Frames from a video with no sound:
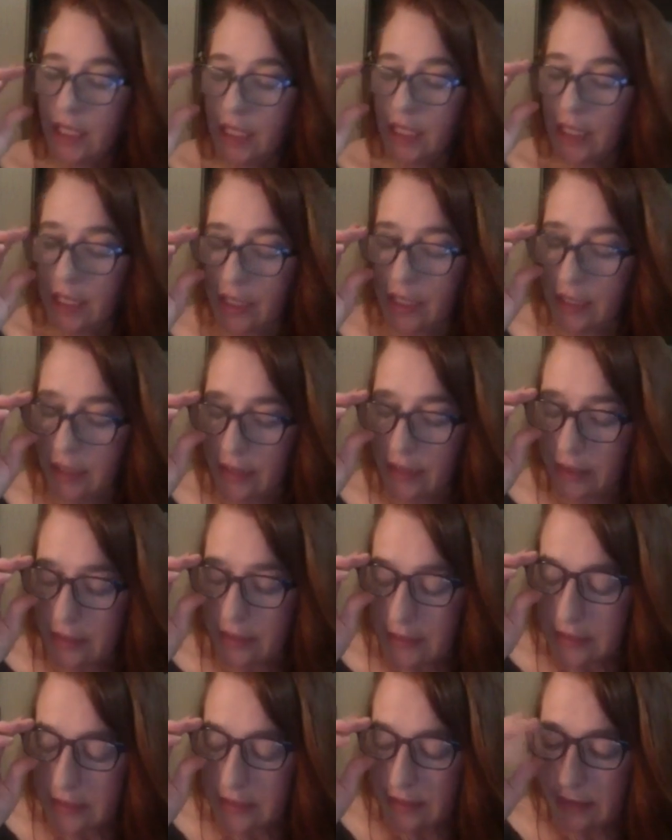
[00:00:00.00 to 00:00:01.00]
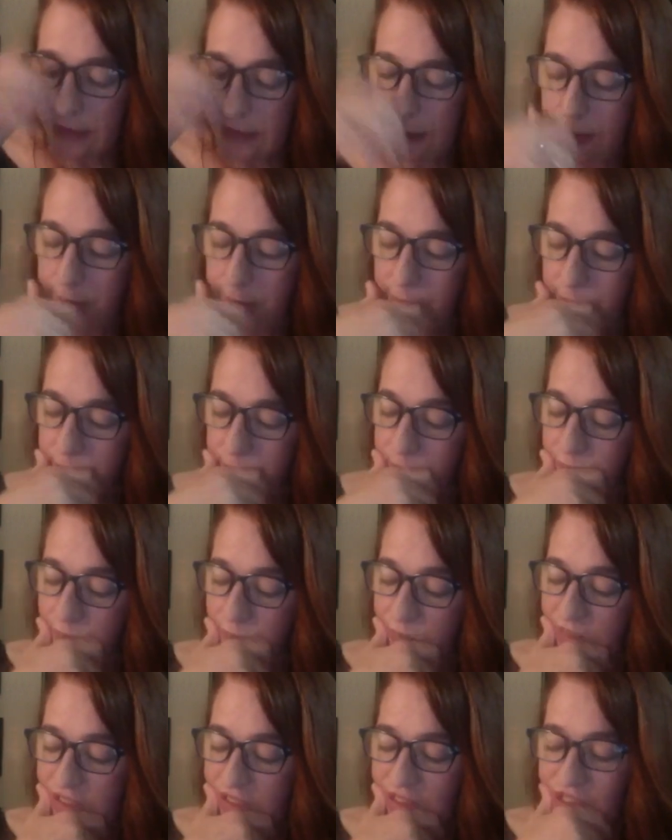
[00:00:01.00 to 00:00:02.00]
And
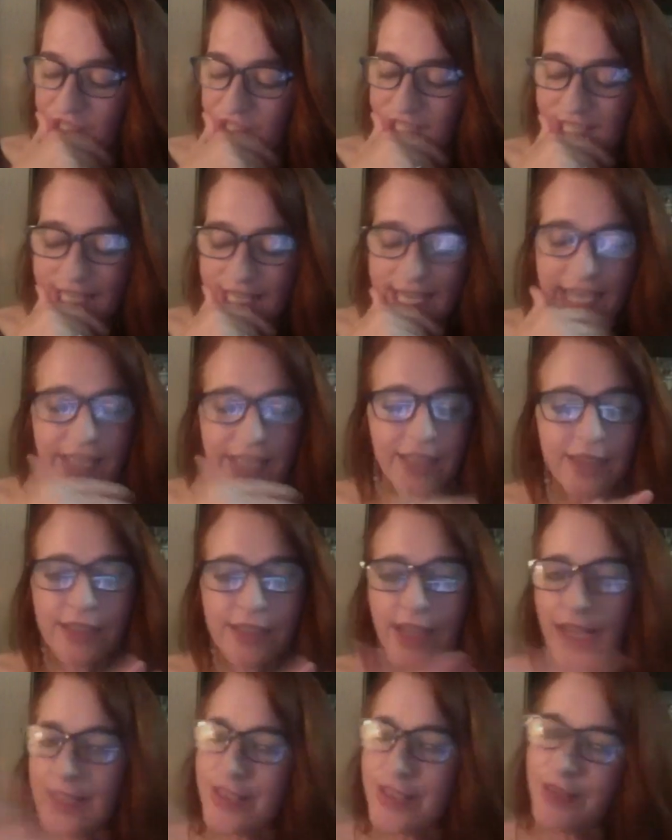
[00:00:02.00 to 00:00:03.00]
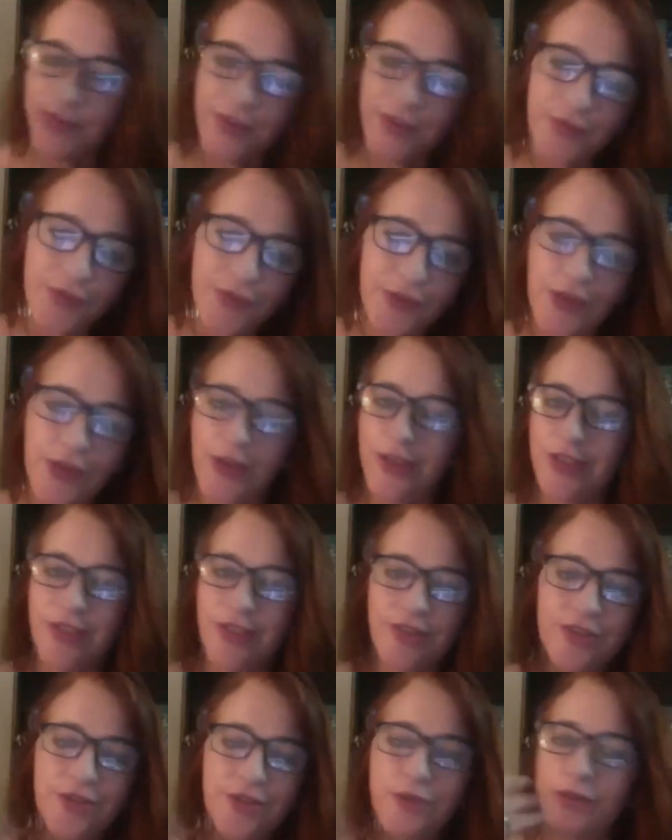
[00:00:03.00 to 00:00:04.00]
she had lots of different
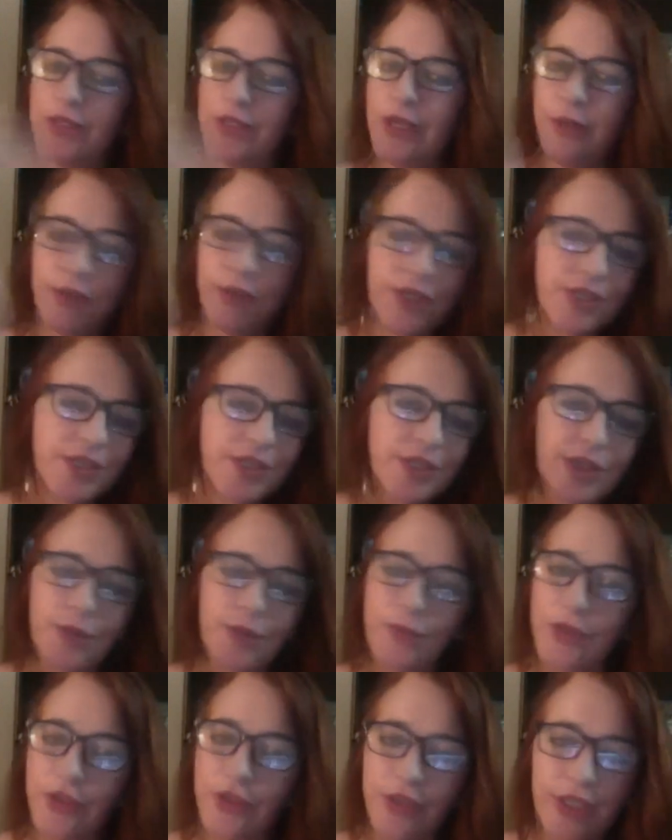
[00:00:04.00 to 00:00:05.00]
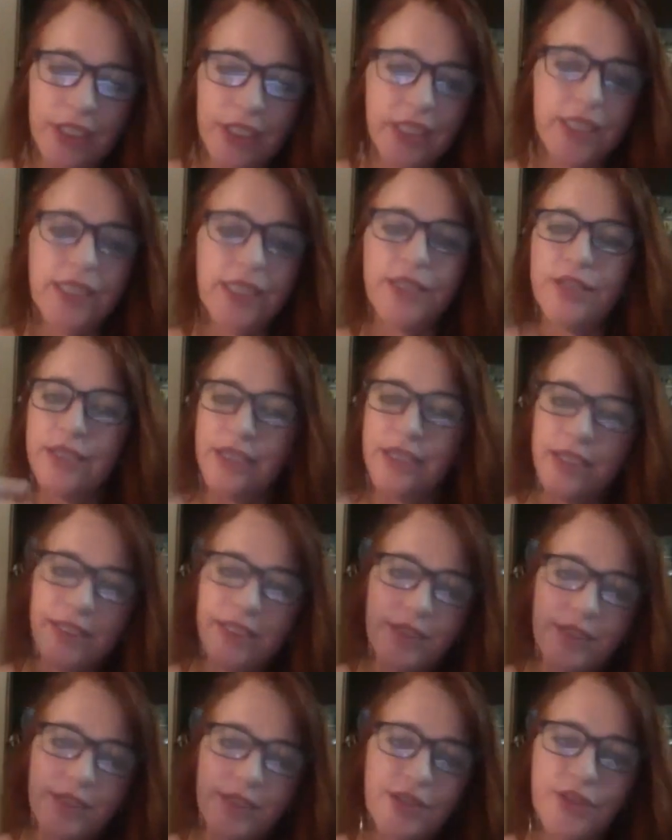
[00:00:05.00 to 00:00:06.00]
artists who would go into the community, into
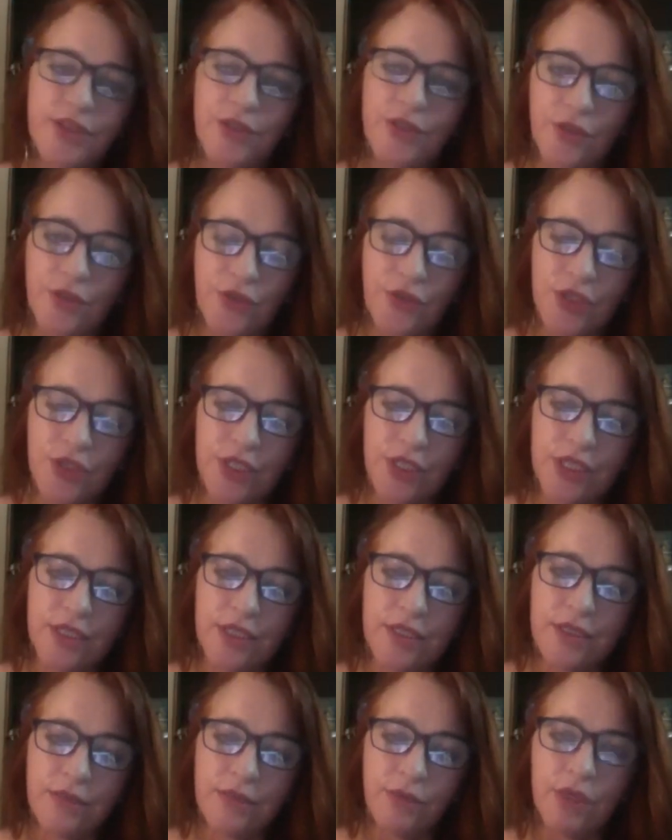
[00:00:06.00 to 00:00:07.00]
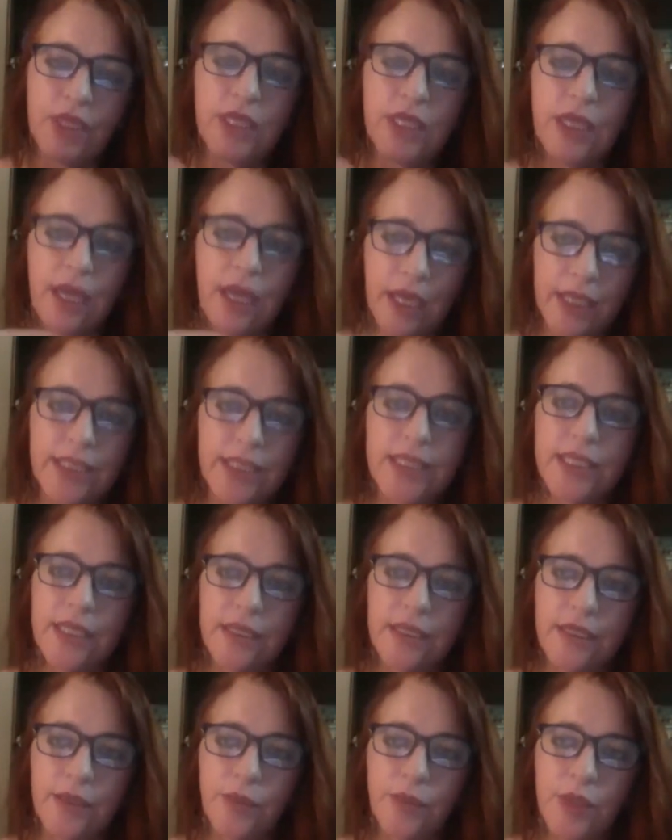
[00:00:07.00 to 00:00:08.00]
institutions, with the
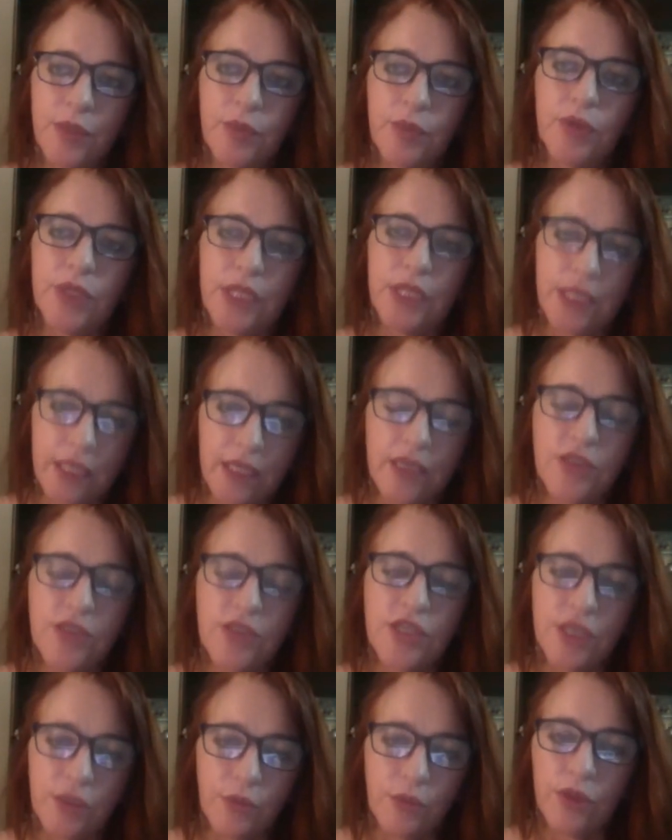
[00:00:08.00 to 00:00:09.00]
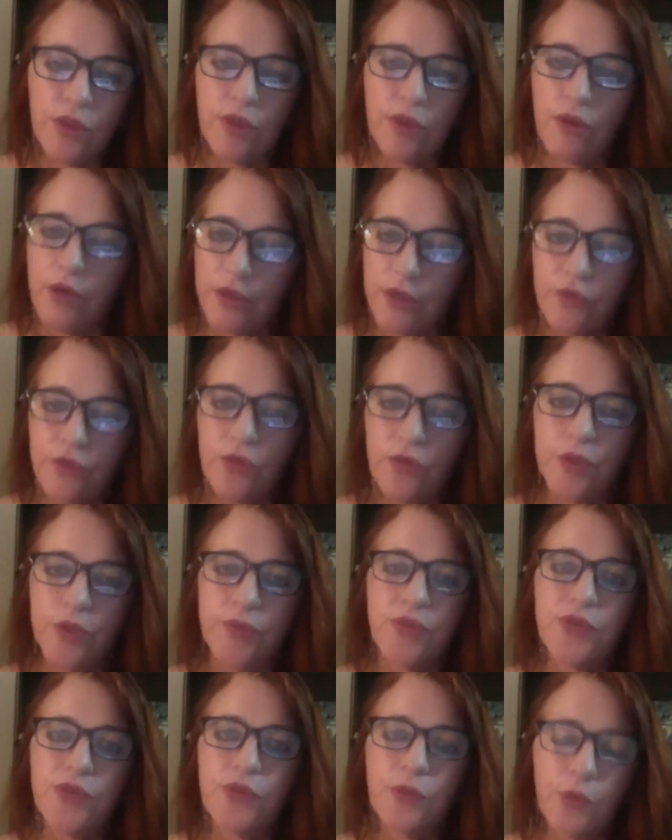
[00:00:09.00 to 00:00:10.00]
idea that people engaging with art
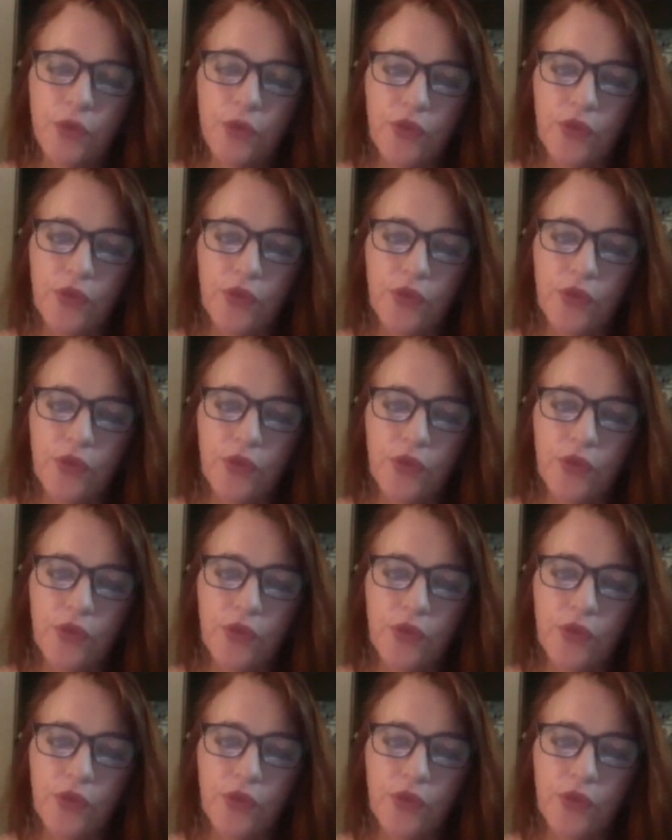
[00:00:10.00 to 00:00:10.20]
forms was